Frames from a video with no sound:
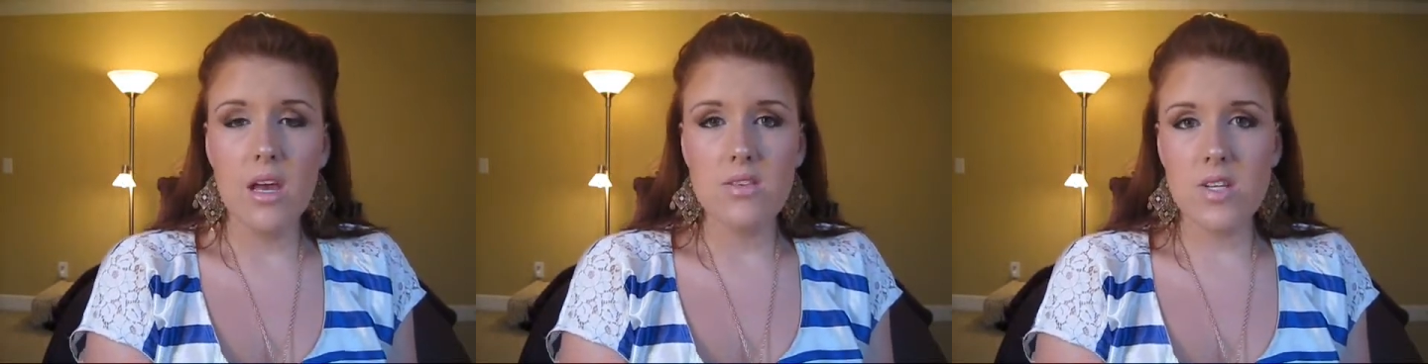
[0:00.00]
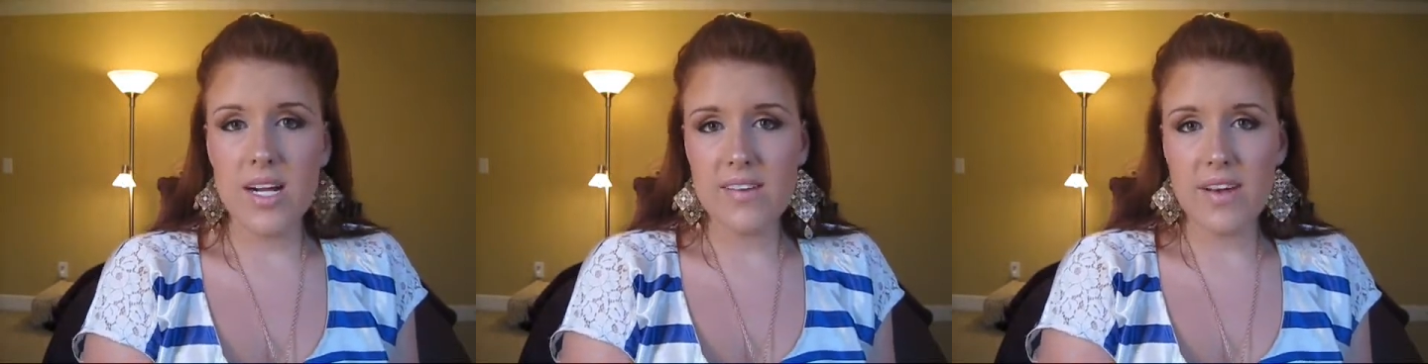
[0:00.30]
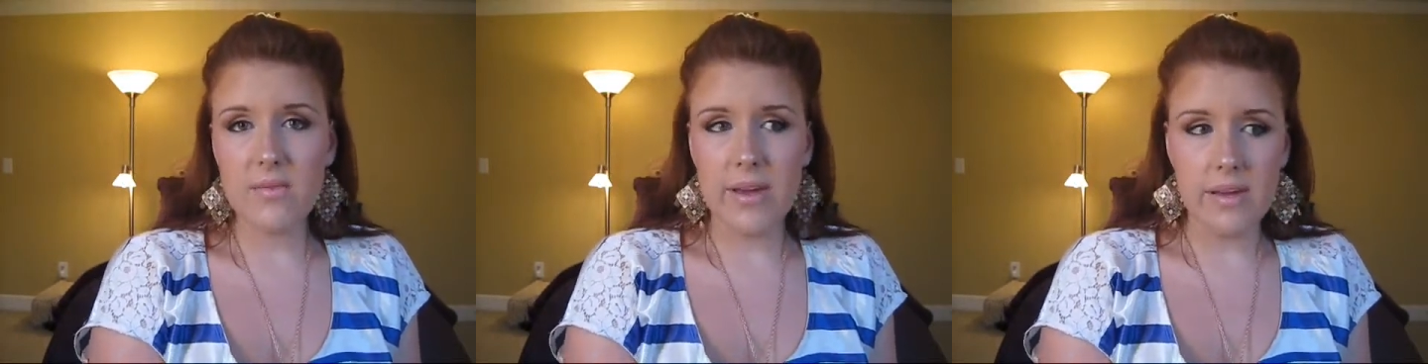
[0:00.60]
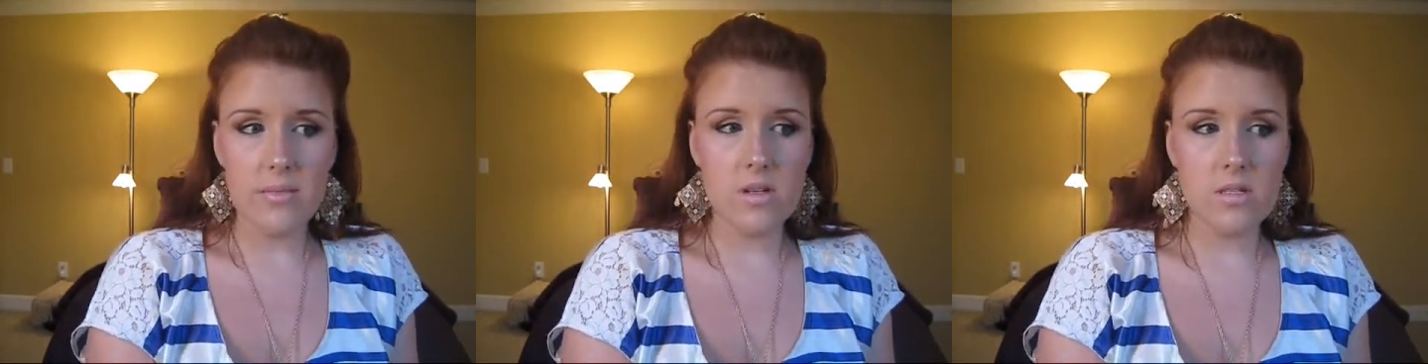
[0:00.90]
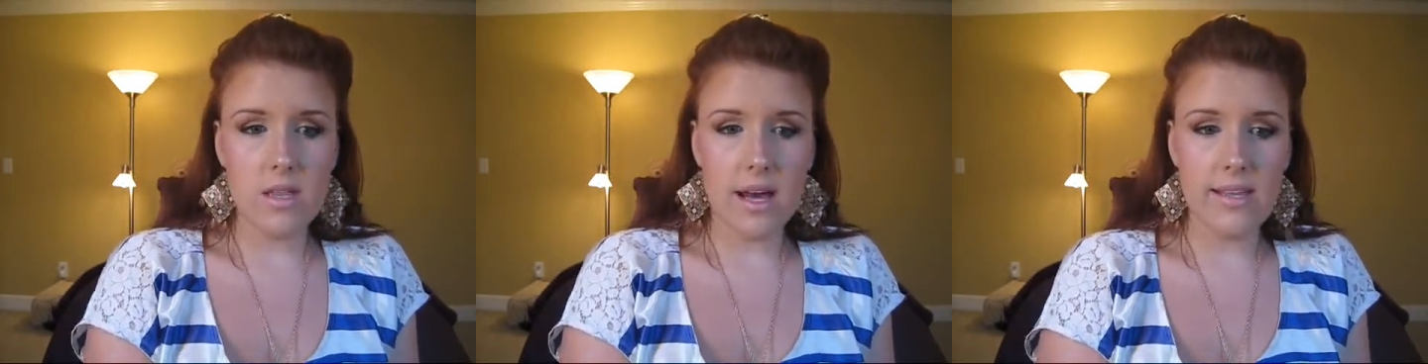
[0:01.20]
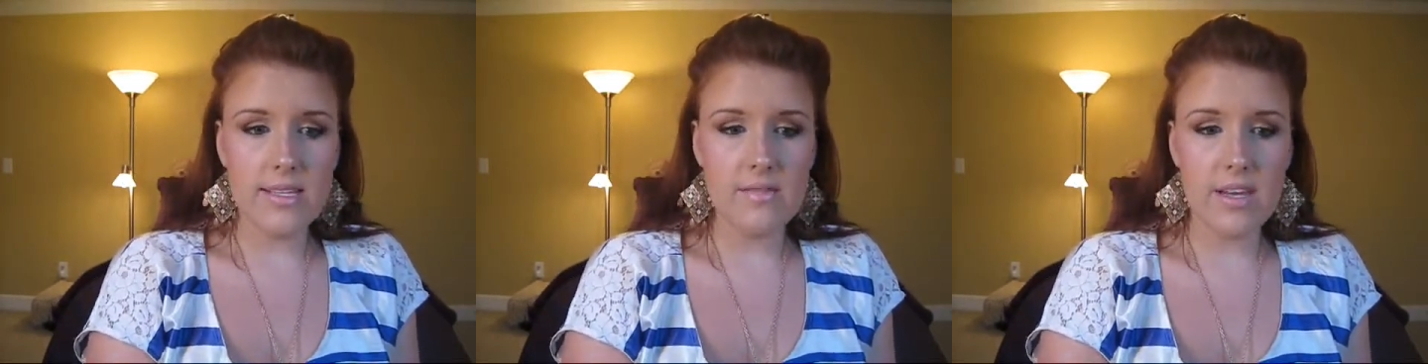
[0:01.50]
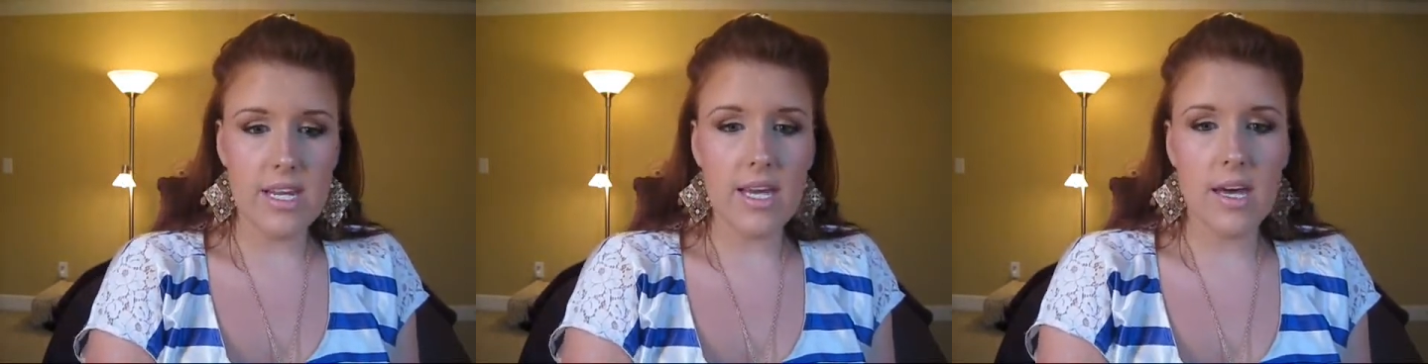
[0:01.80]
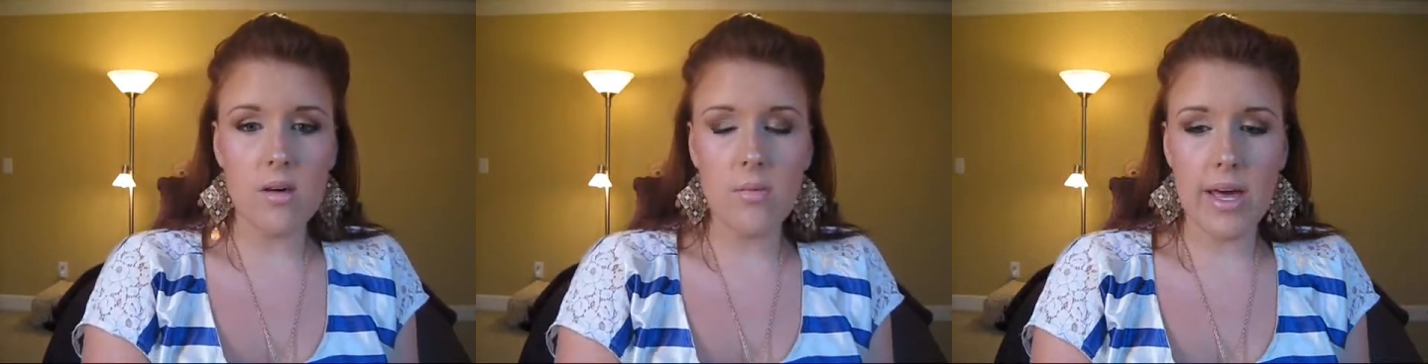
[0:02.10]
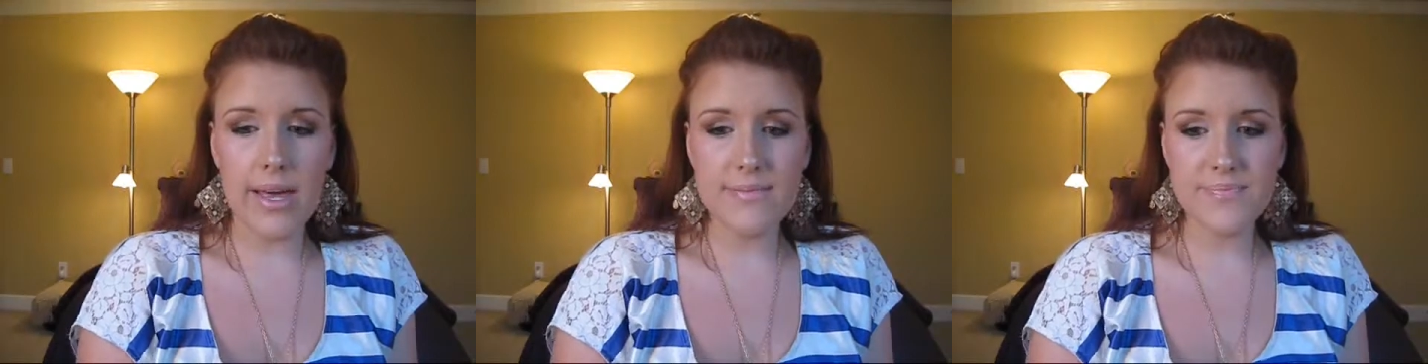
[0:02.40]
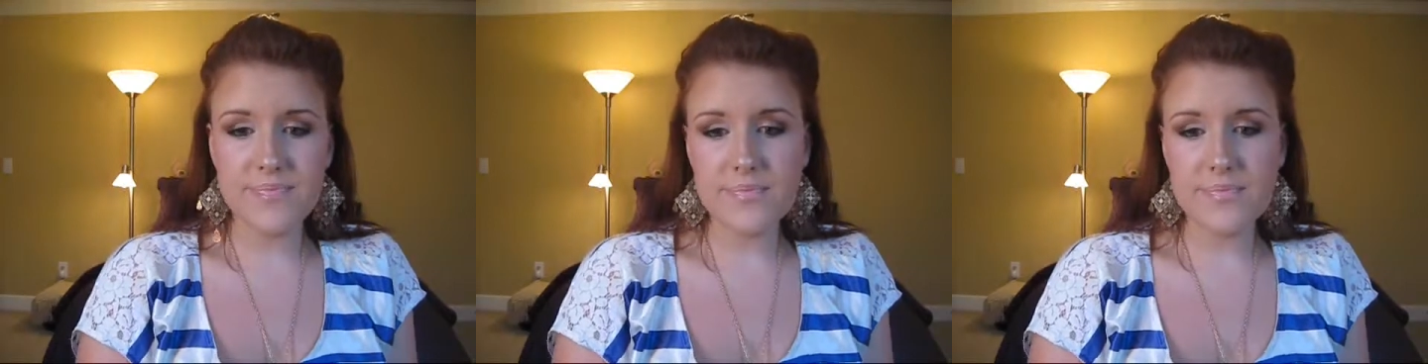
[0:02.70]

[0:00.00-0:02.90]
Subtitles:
Sorry if I rambled a lot in this video, but